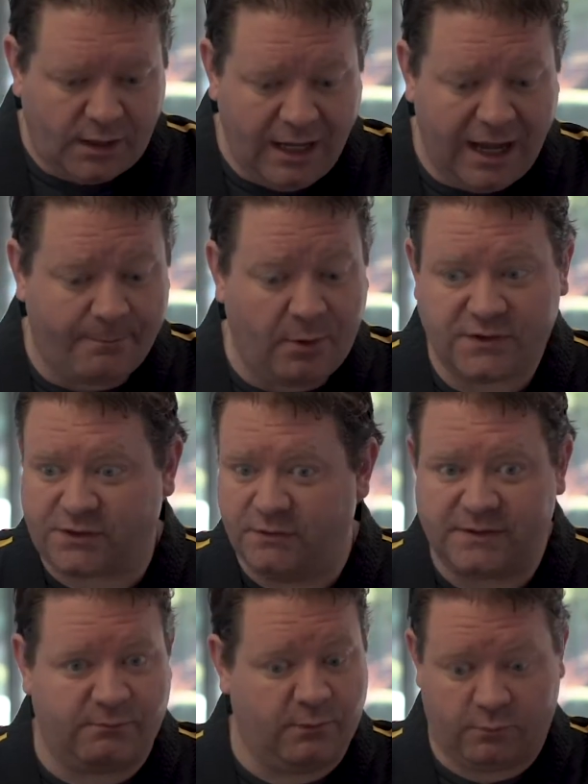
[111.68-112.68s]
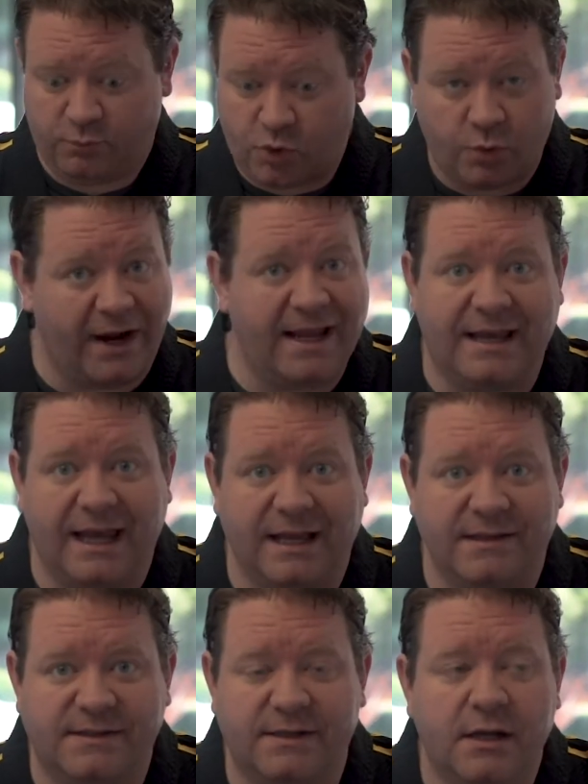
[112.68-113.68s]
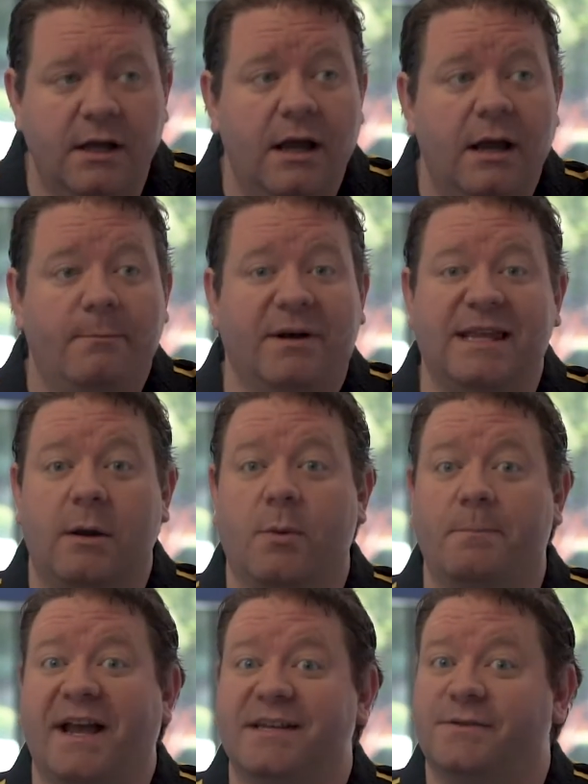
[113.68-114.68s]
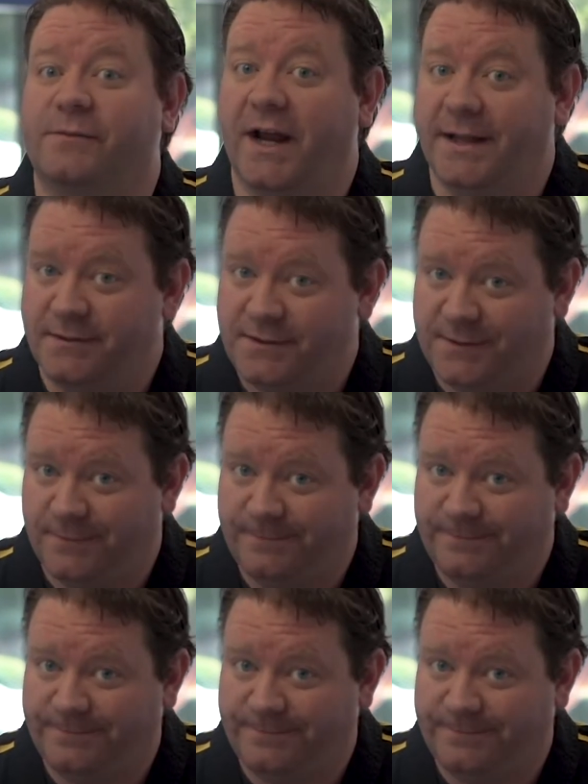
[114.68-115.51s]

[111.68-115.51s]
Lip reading: Both students were great kids, but they were best friends.